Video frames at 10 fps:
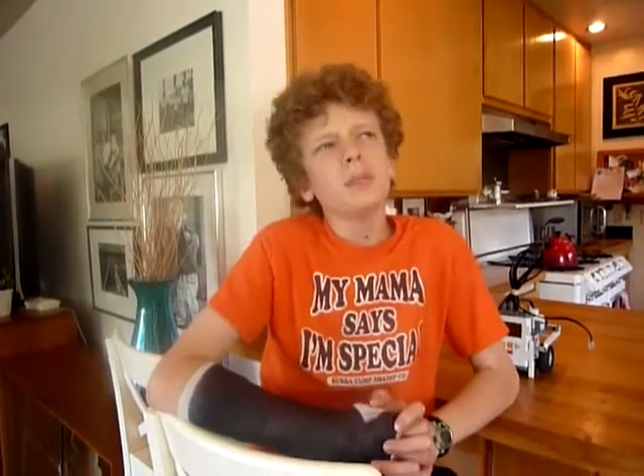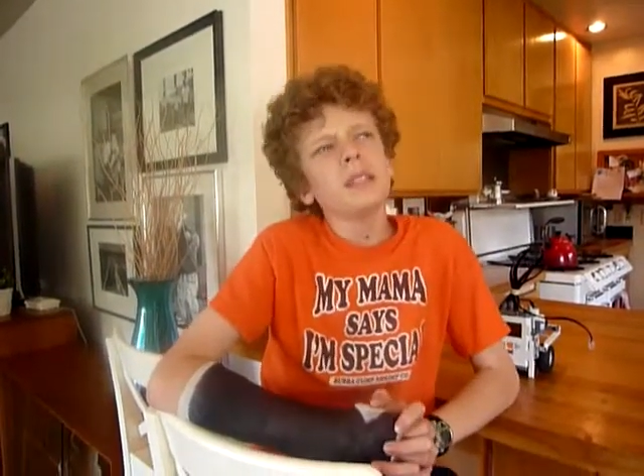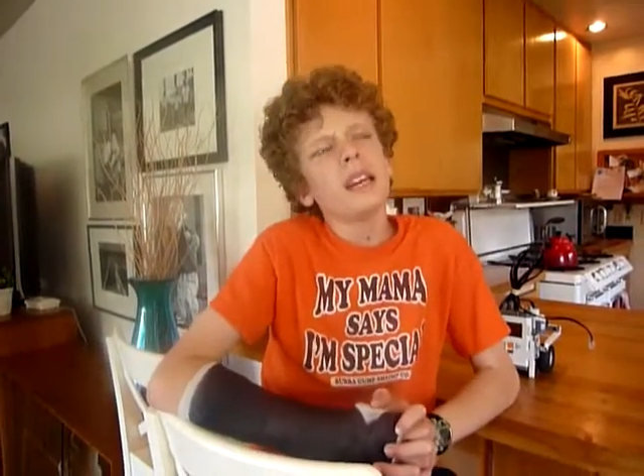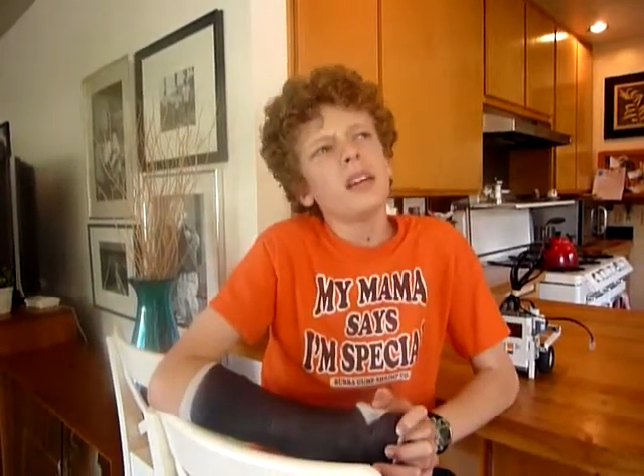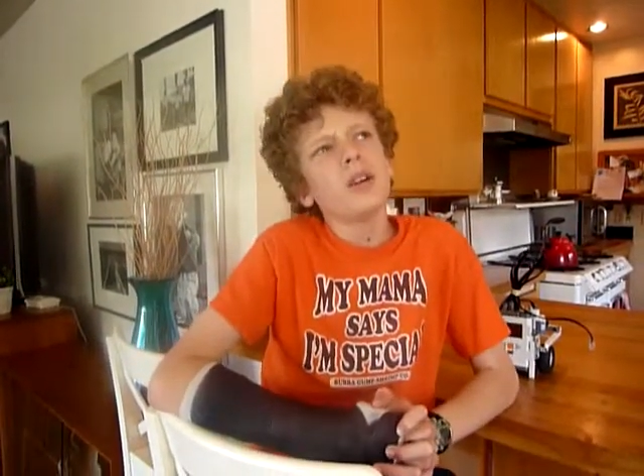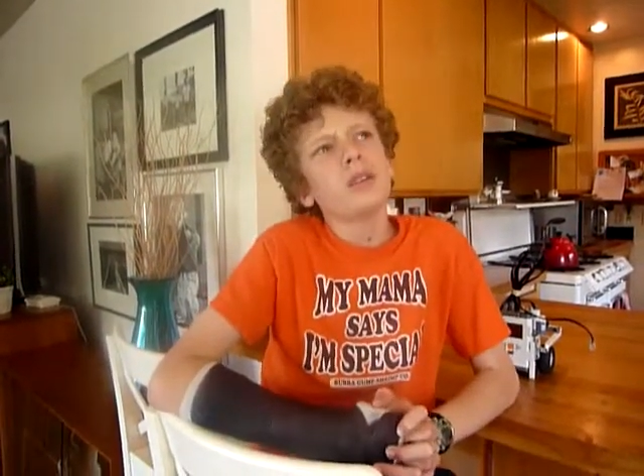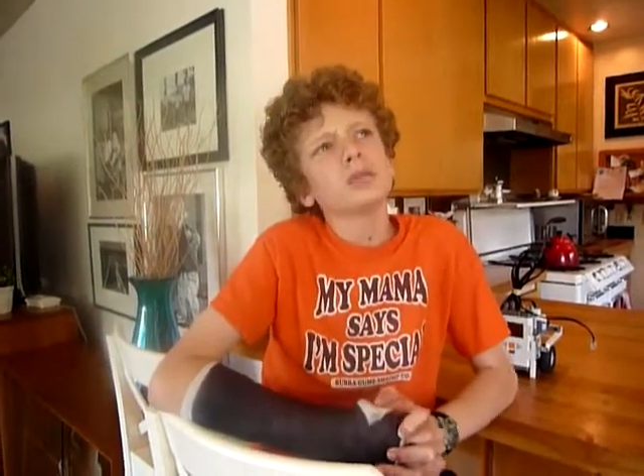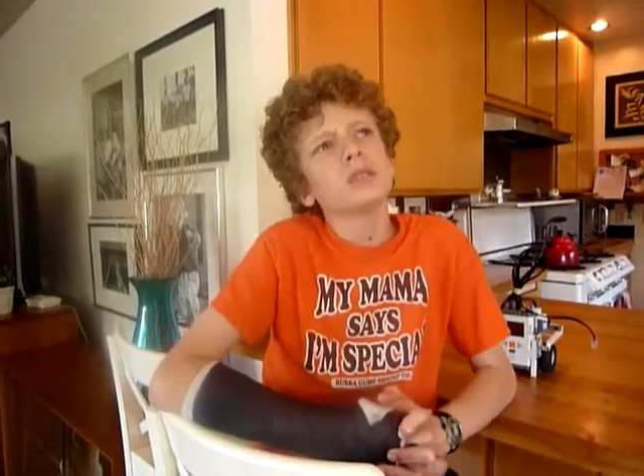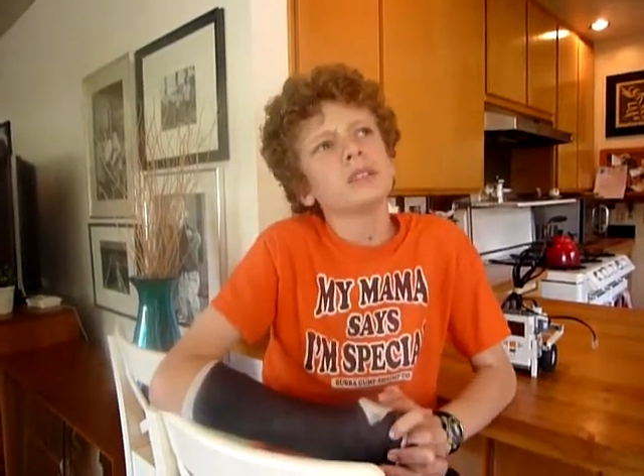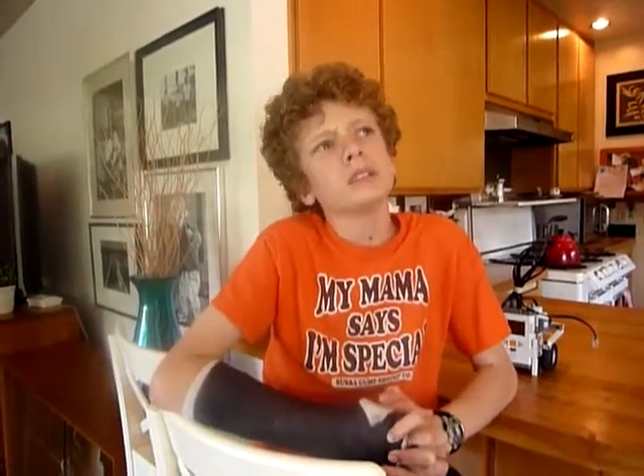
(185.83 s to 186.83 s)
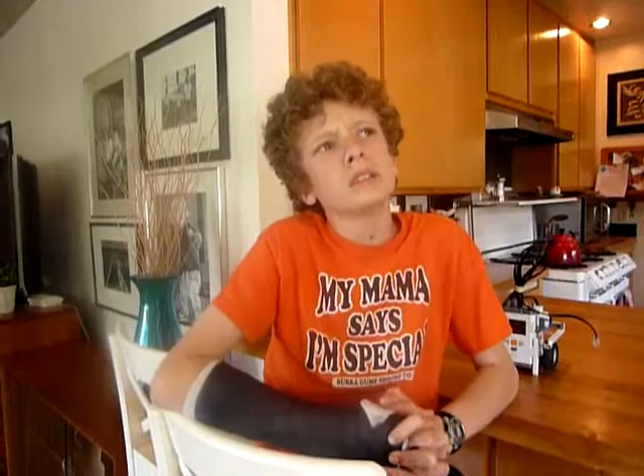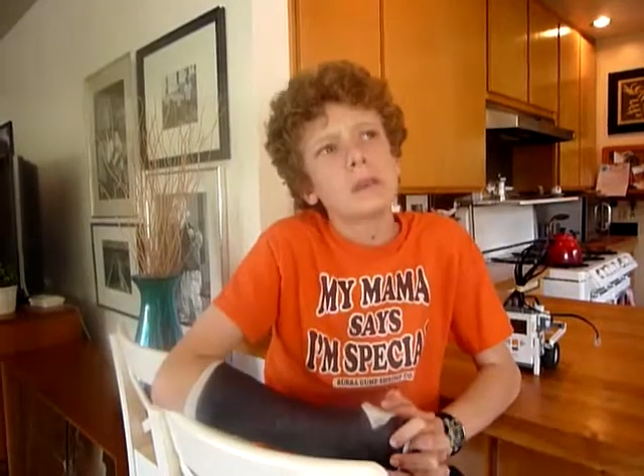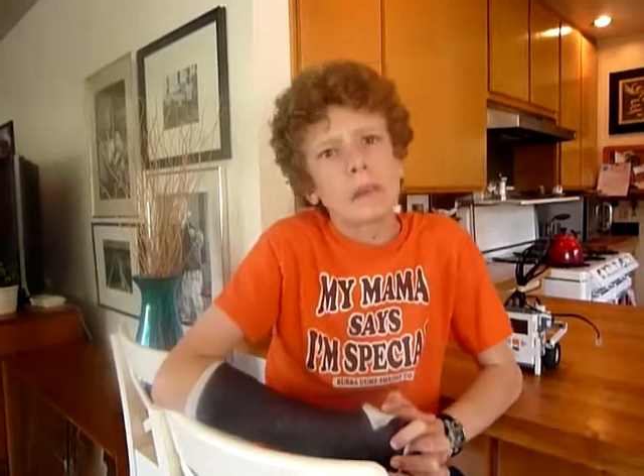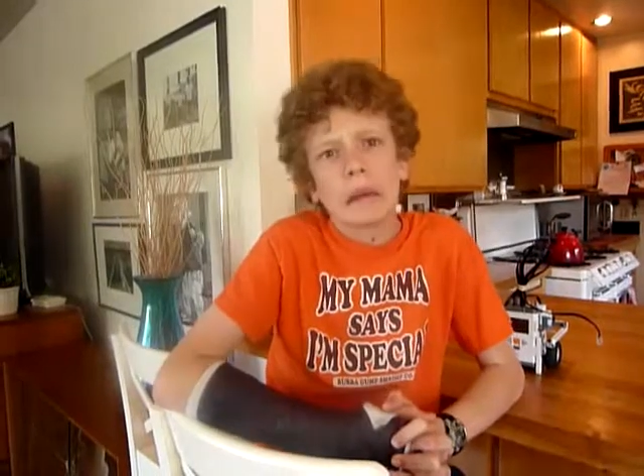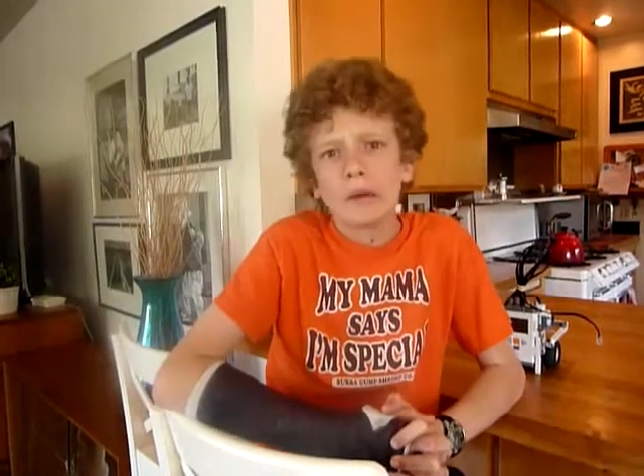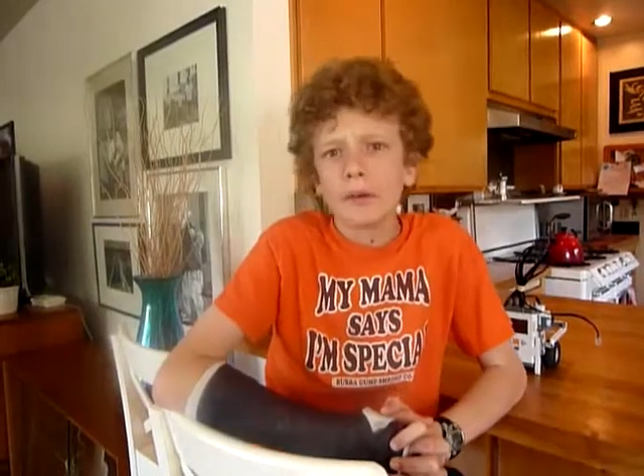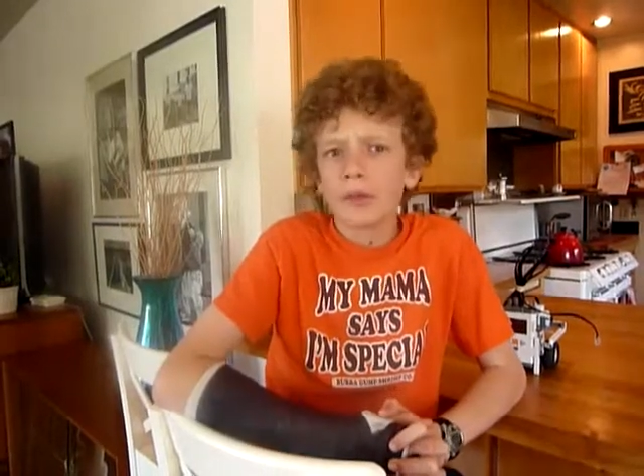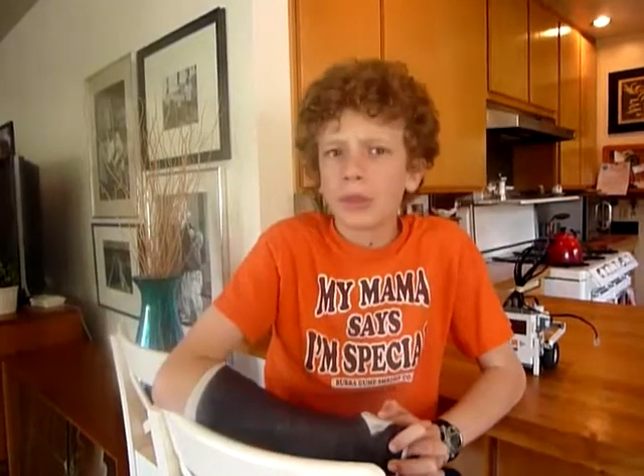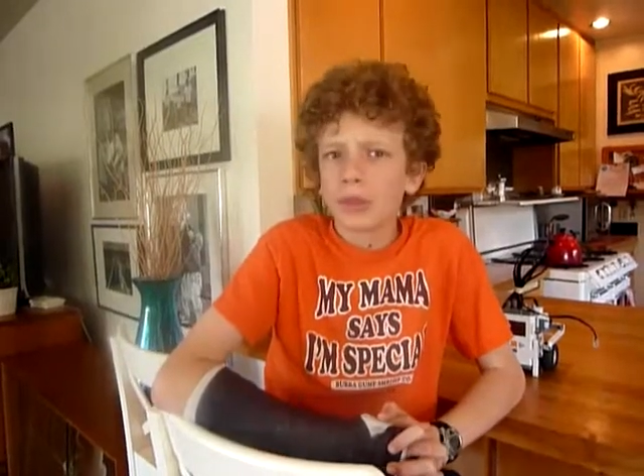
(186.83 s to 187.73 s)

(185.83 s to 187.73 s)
piano for about